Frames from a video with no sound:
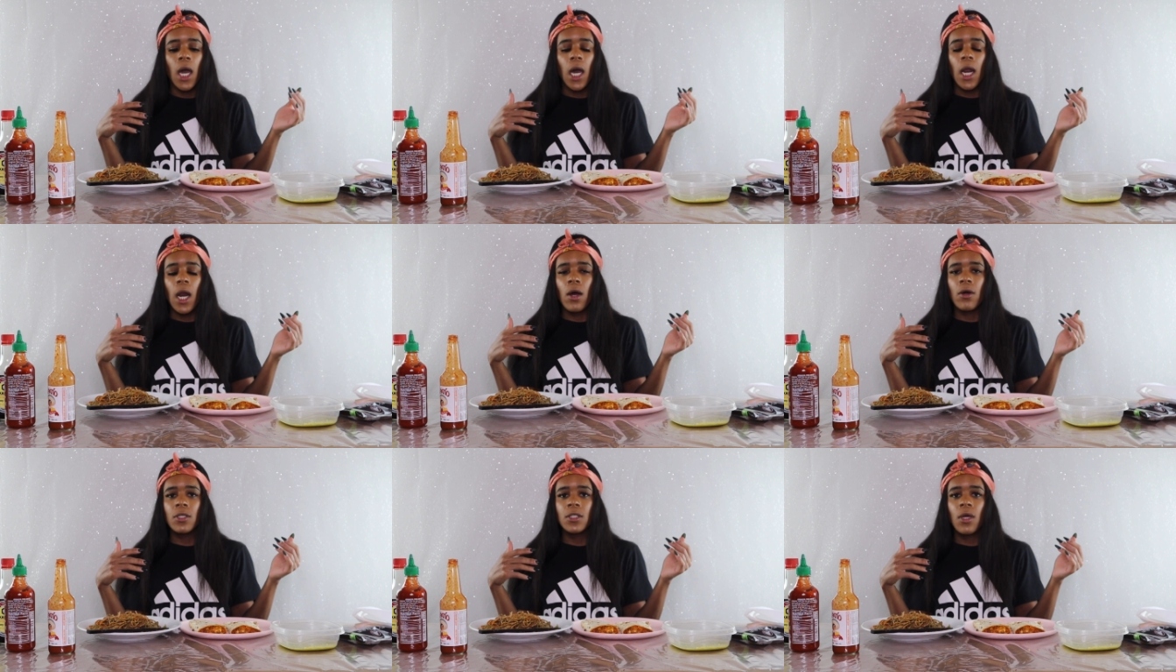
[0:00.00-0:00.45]

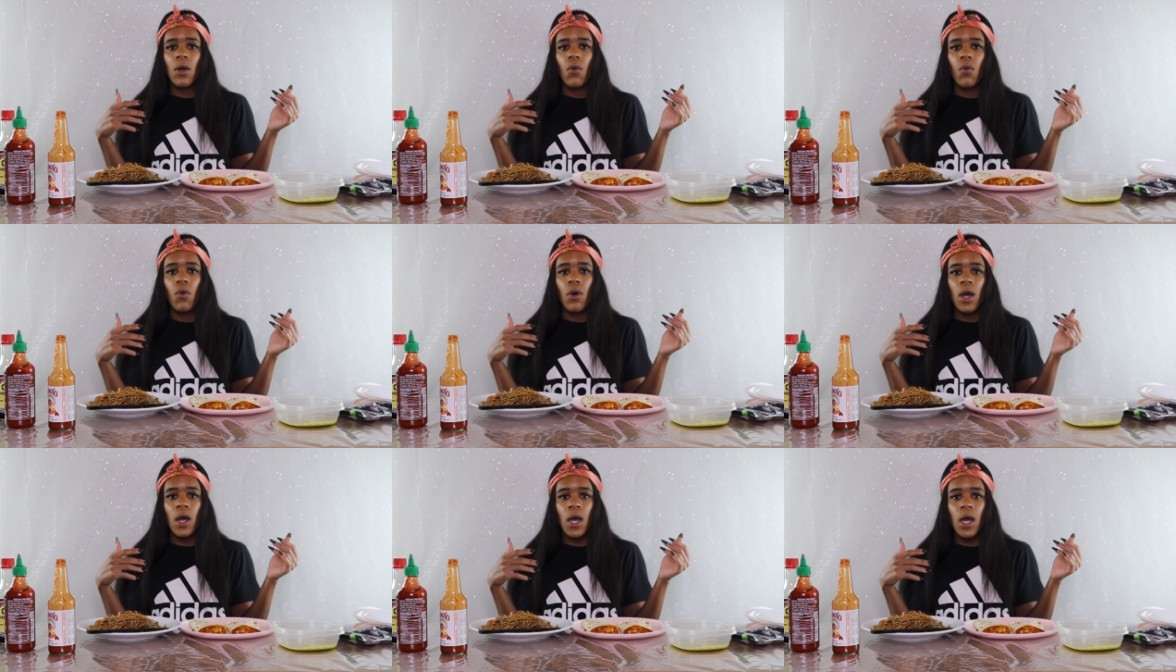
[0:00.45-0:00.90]
And I was like,
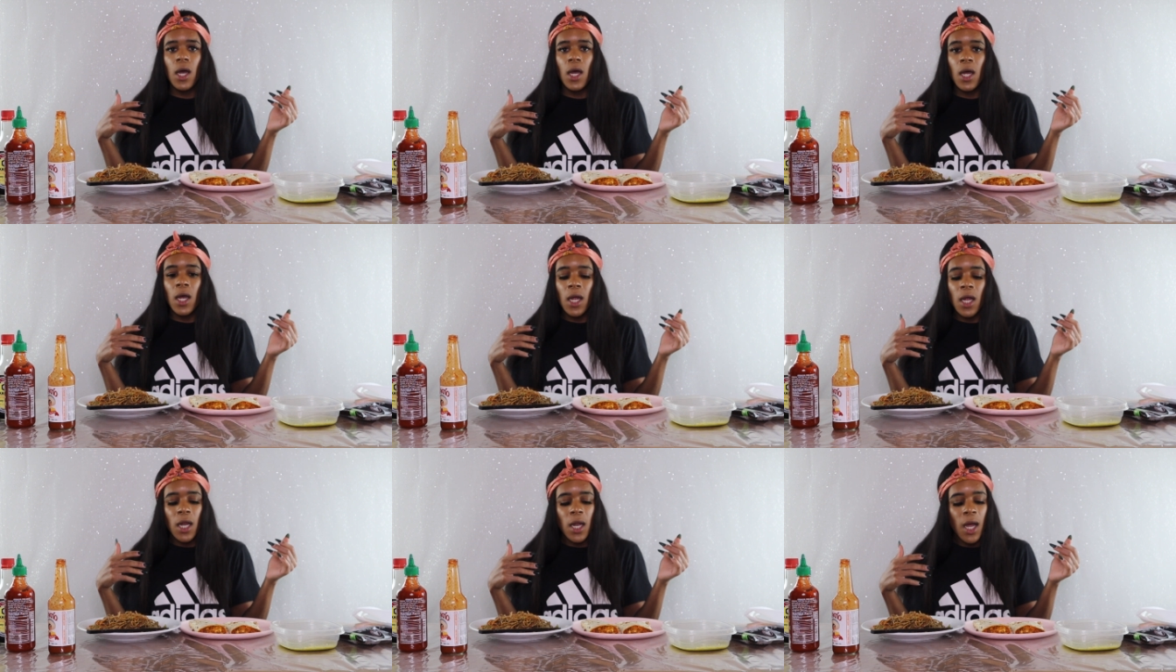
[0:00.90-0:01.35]

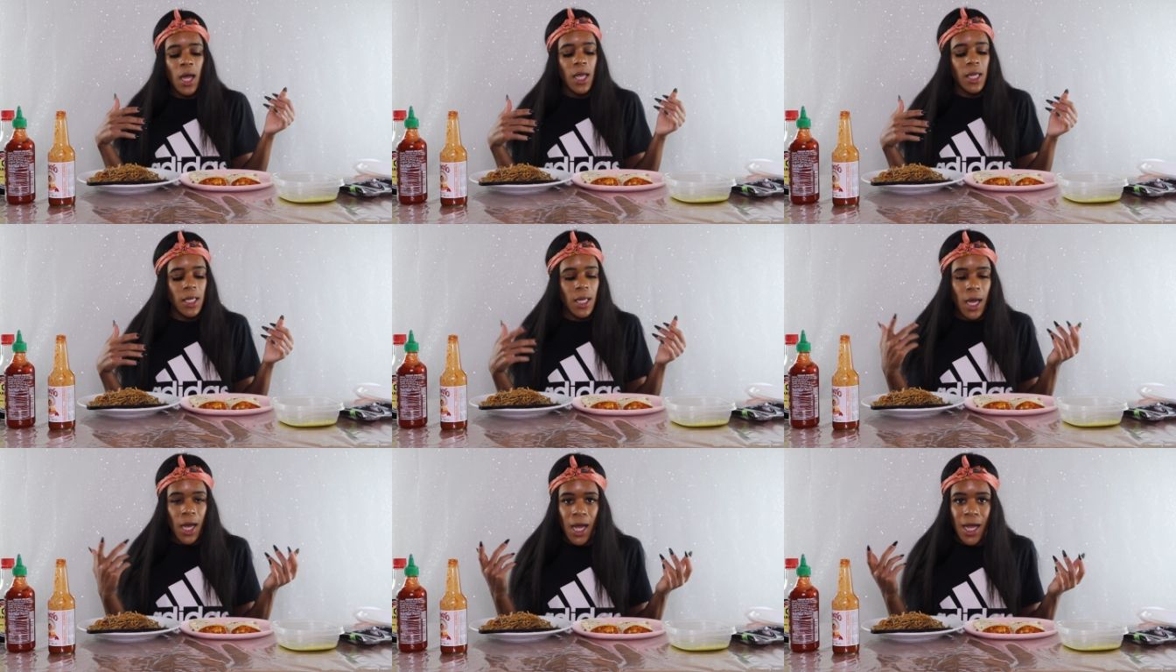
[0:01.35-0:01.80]
what?
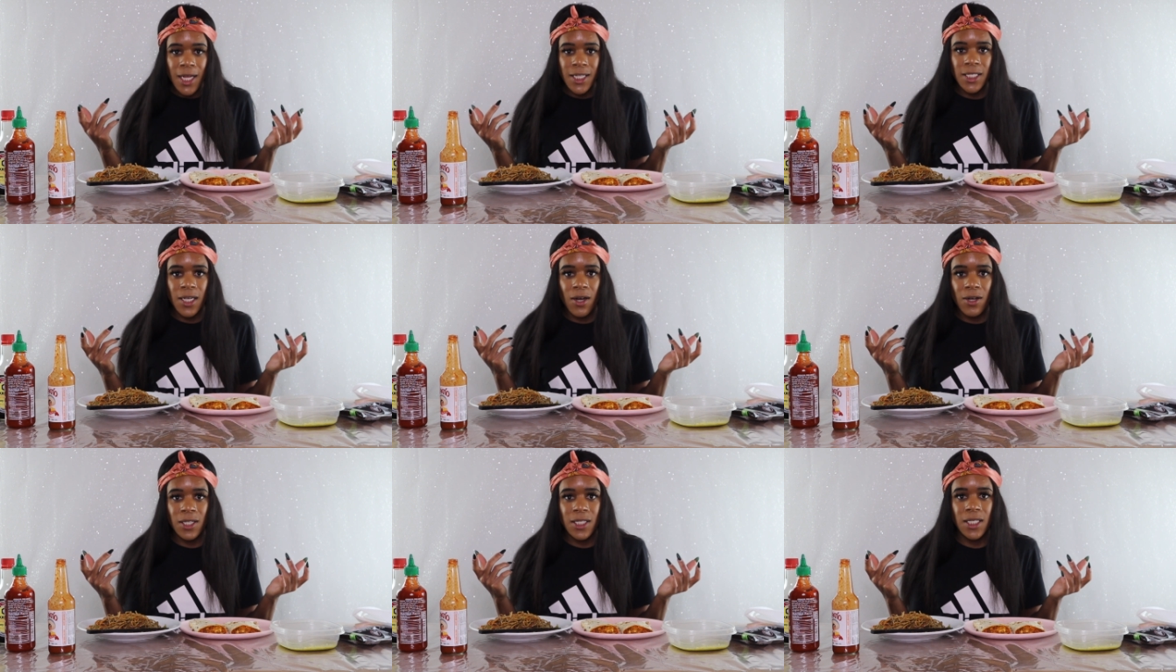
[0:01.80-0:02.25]

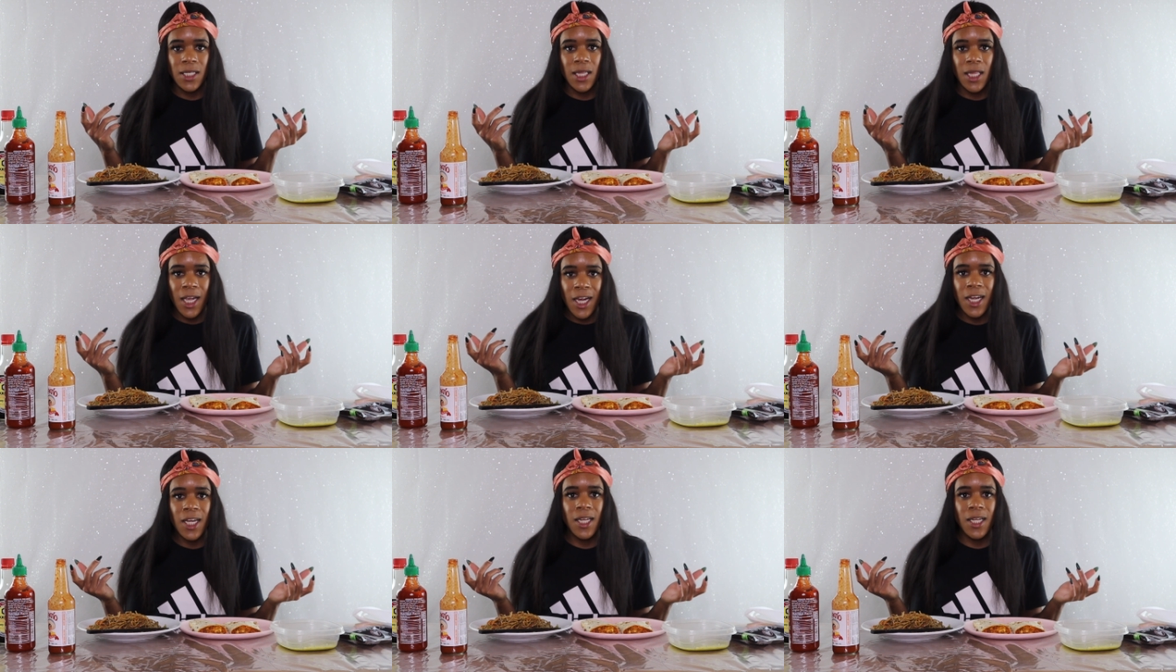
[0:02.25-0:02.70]
Yes, I was
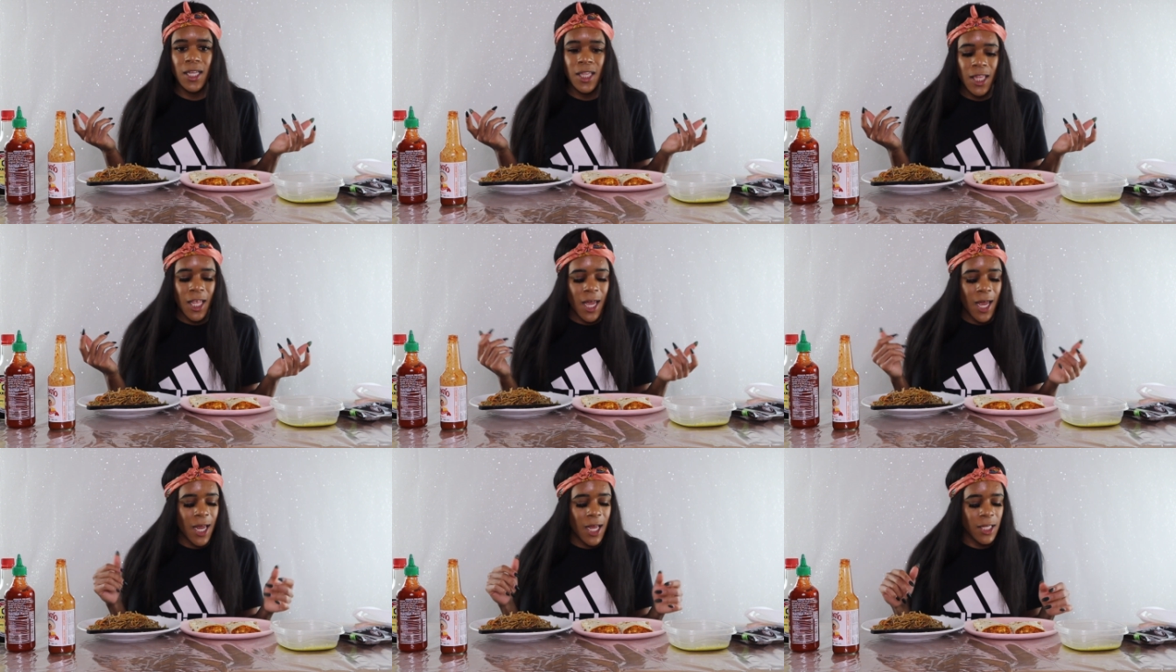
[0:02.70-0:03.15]

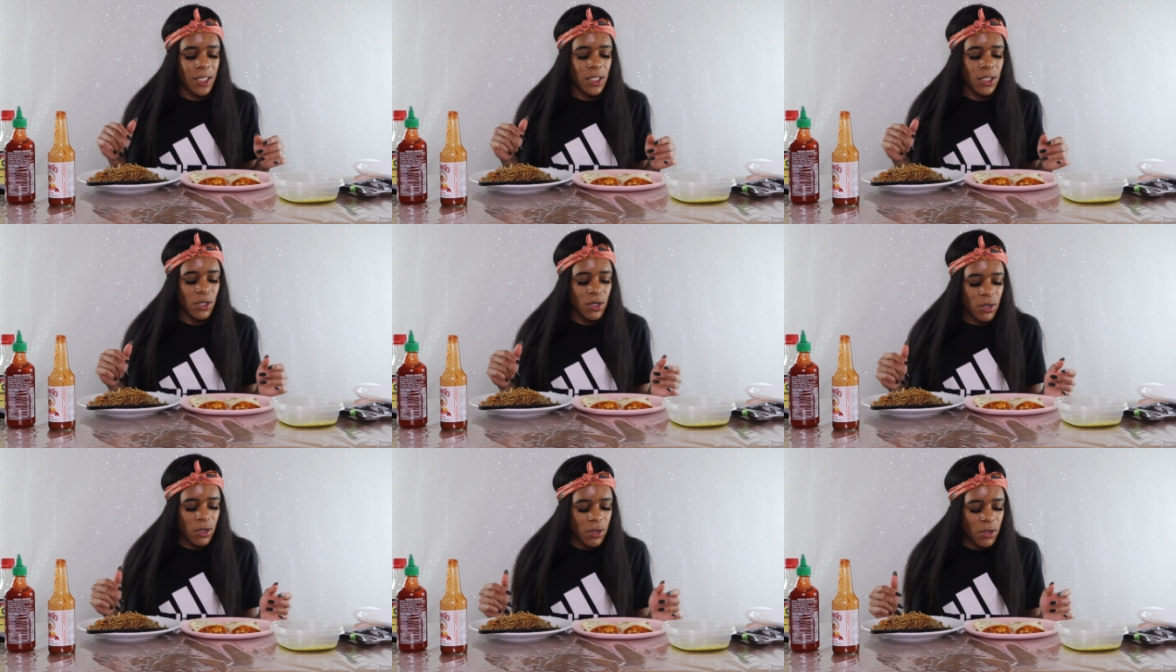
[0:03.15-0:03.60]
thinking that
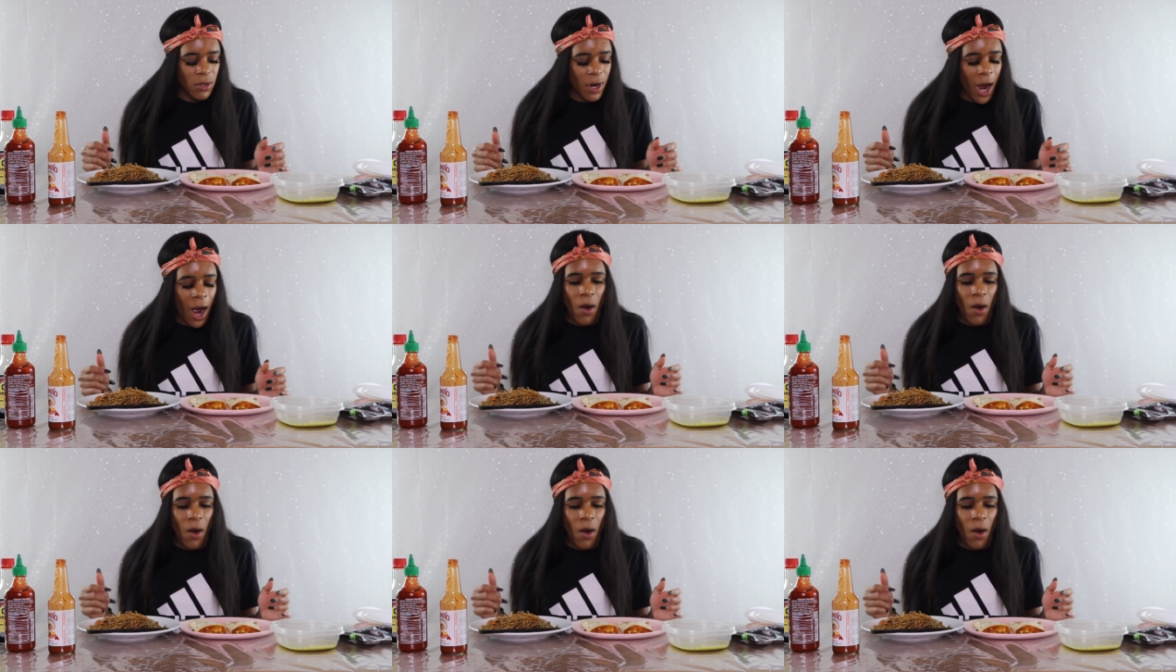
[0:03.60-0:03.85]
too.